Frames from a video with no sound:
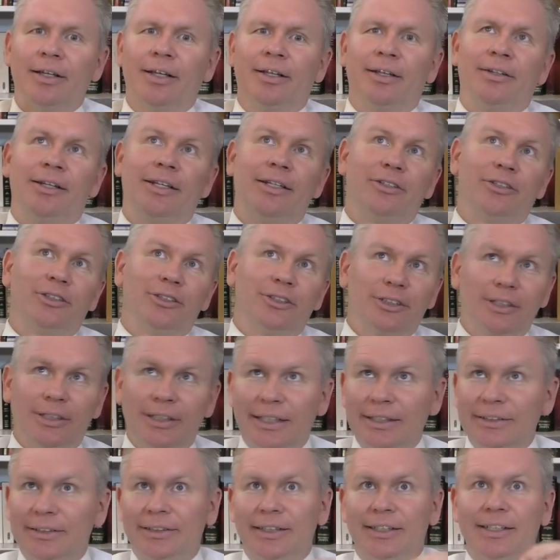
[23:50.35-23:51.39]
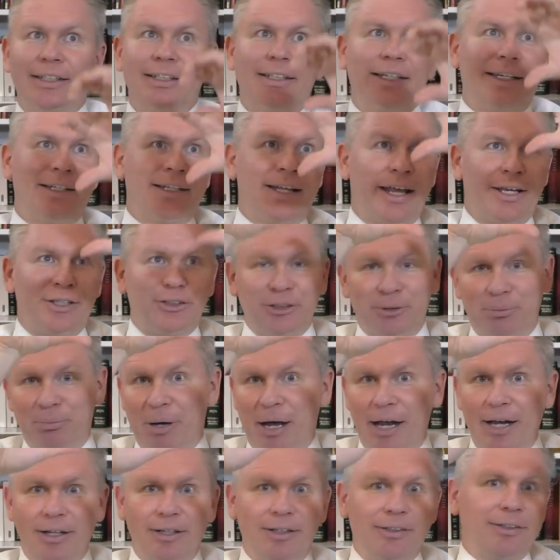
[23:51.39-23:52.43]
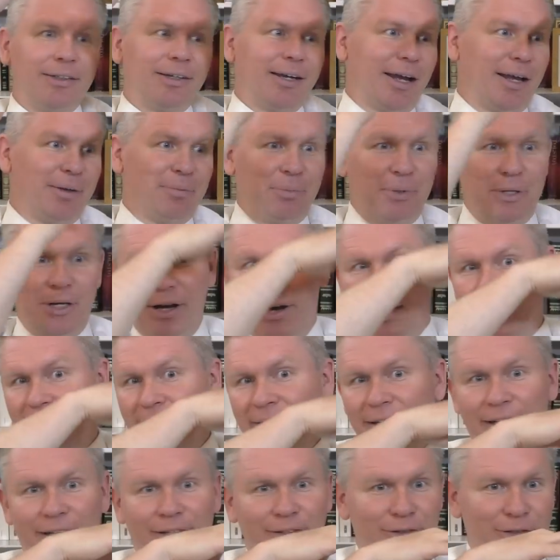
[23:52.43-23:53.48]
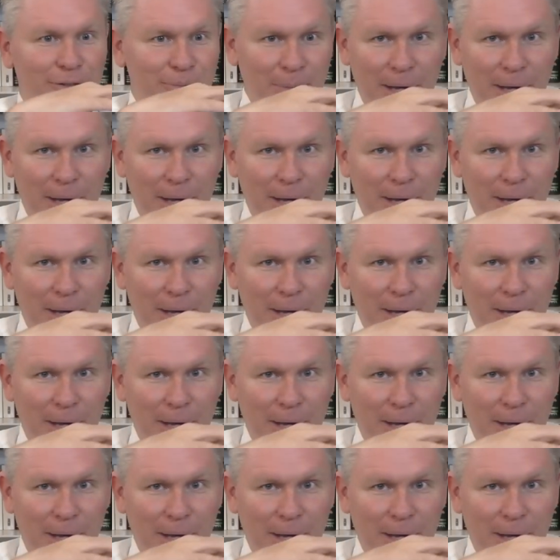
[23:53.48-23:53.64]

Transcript: and into Cilicia and Asia Minor and beyond into